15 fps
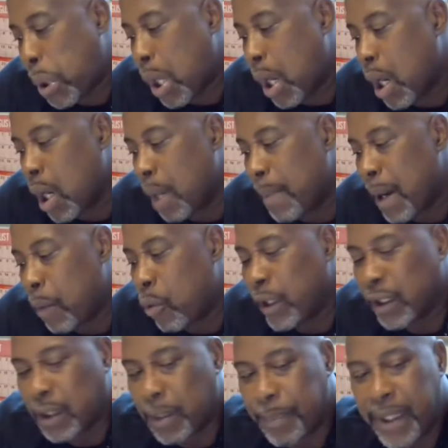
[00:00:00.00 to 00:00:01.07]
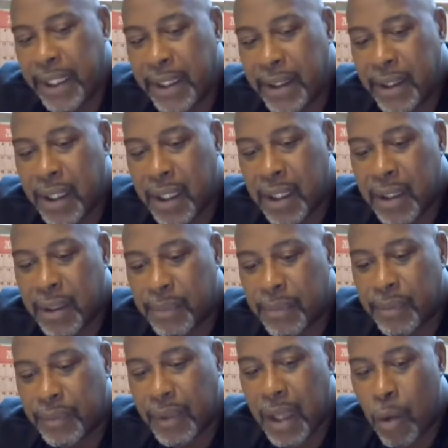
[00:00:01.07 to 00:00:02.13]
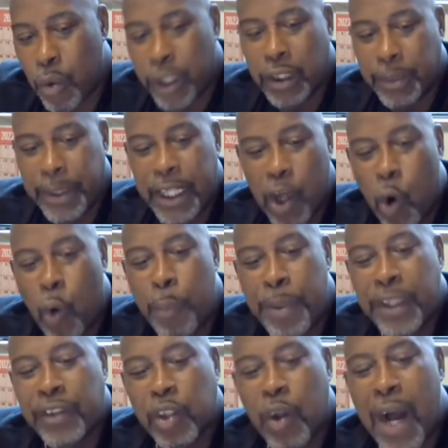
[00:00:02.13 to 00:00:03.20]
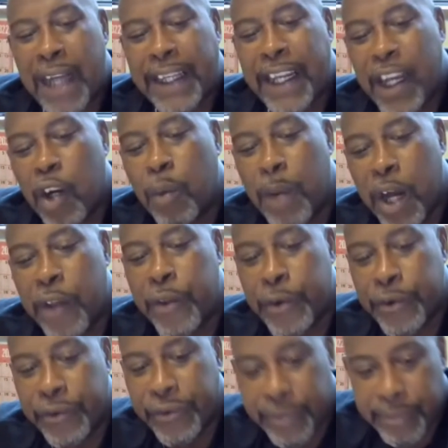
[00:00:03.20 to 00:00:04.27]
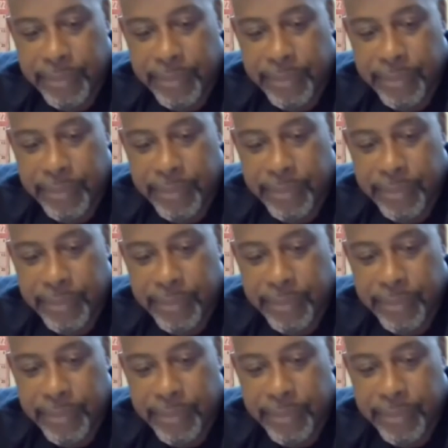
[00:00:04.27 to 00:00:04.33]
I wanted to be open so I could help others.